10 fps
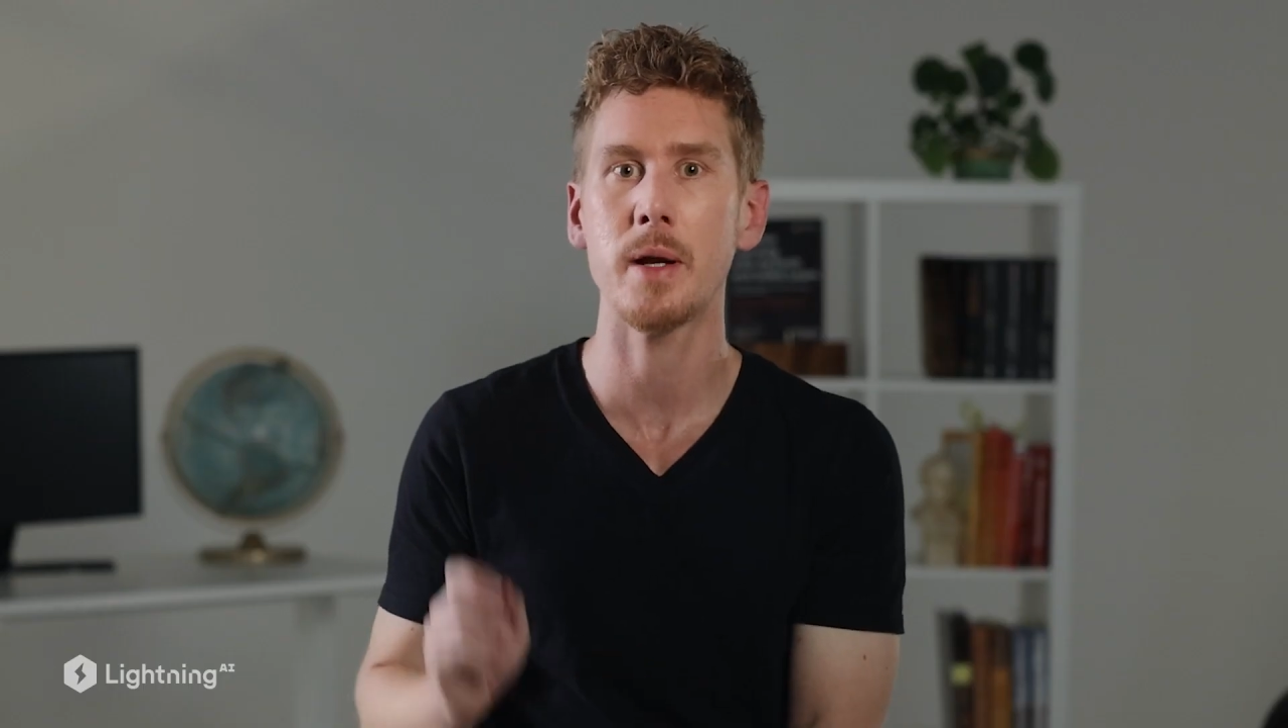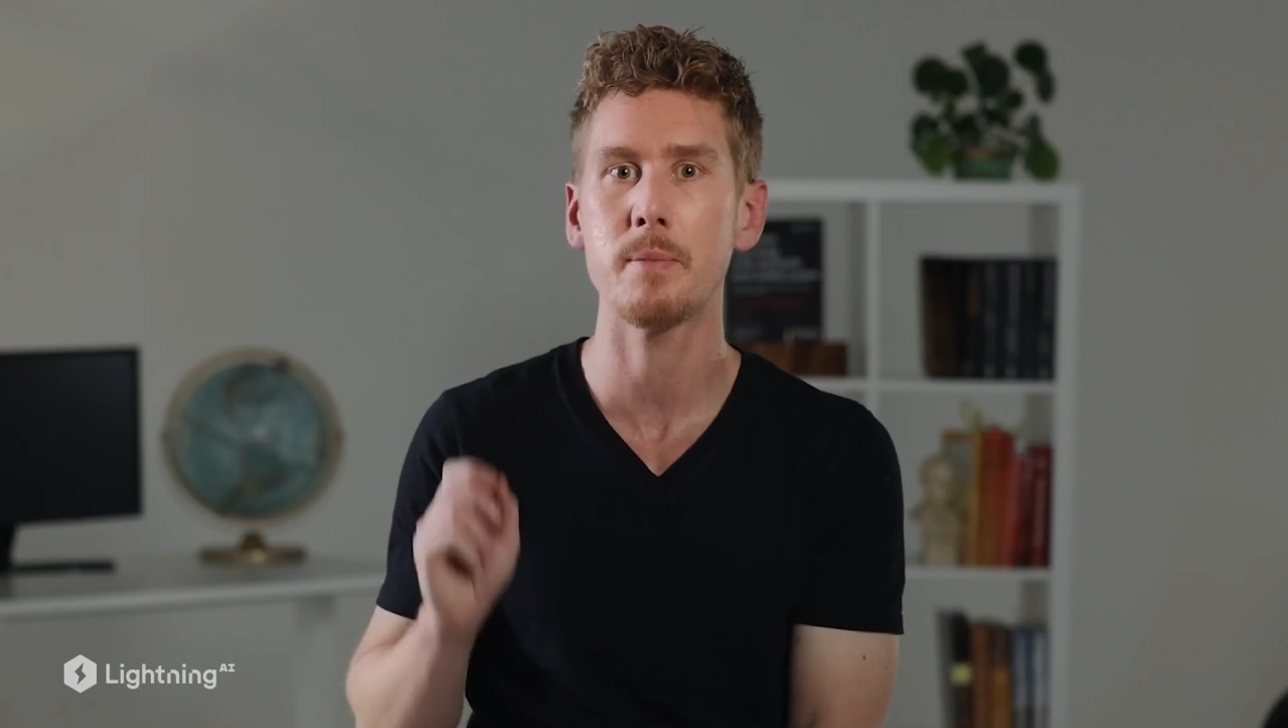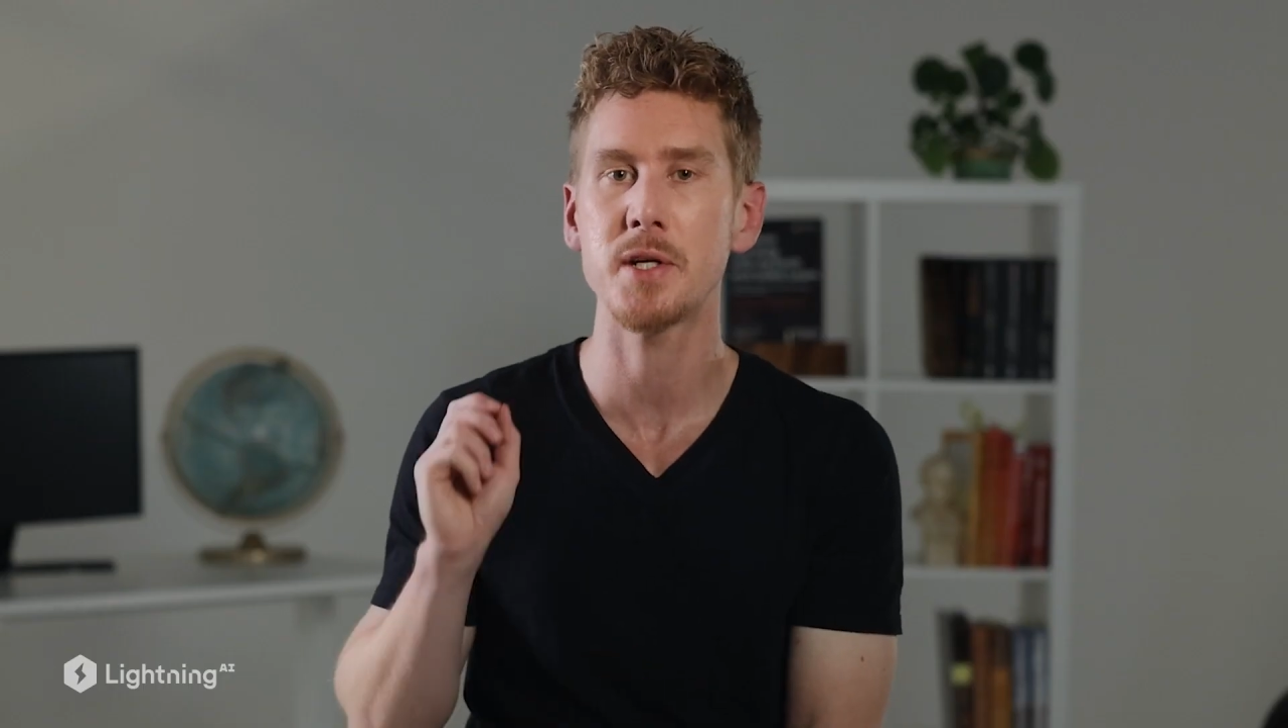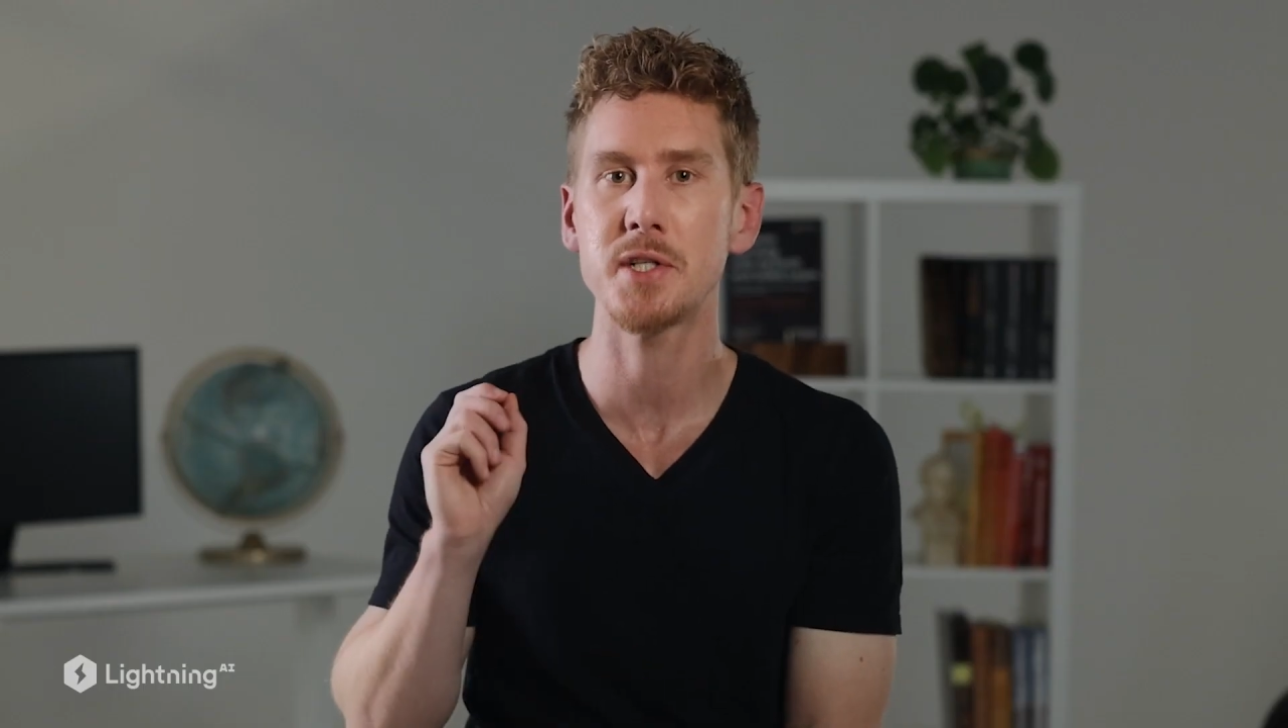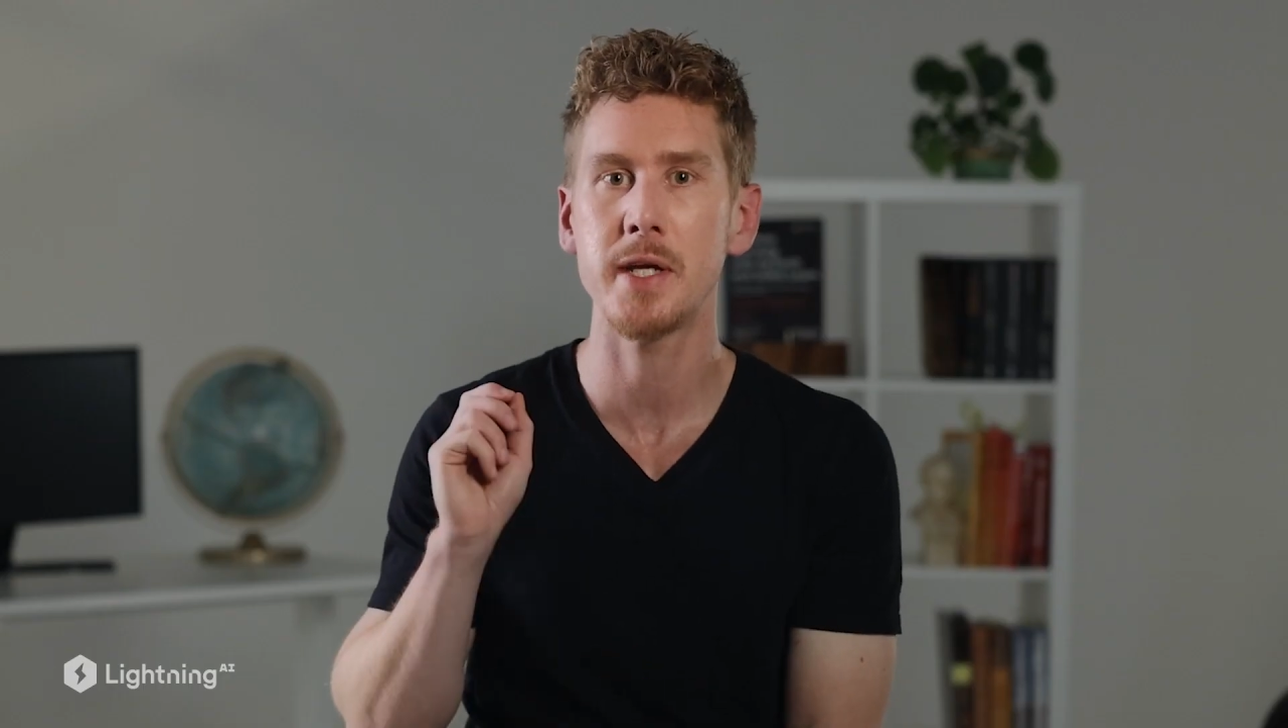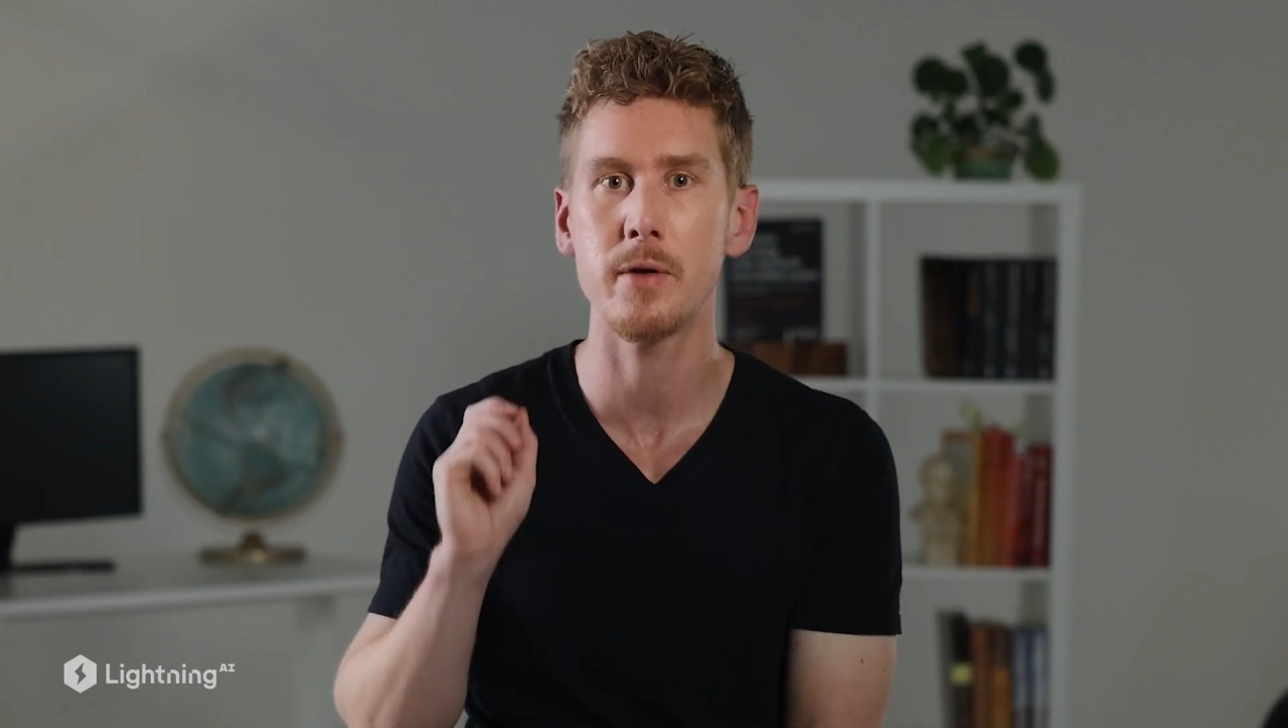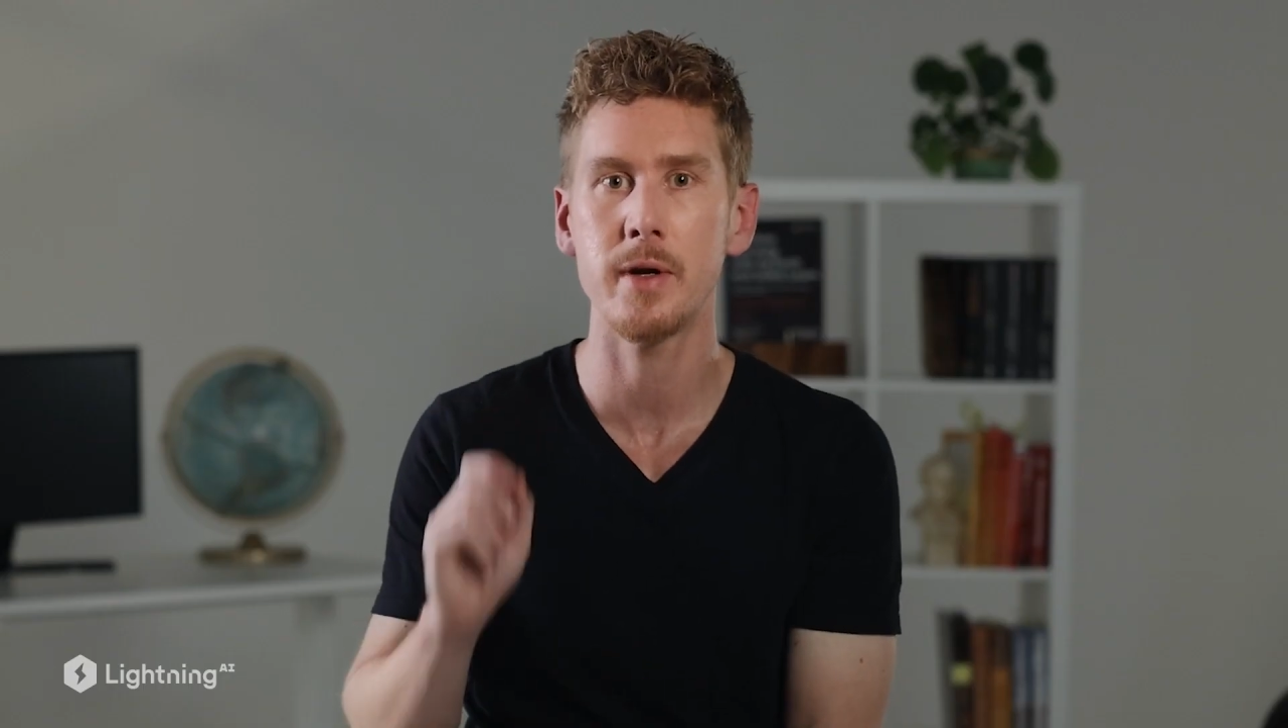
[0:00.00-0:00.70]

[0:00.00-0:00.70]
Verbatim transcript: what machine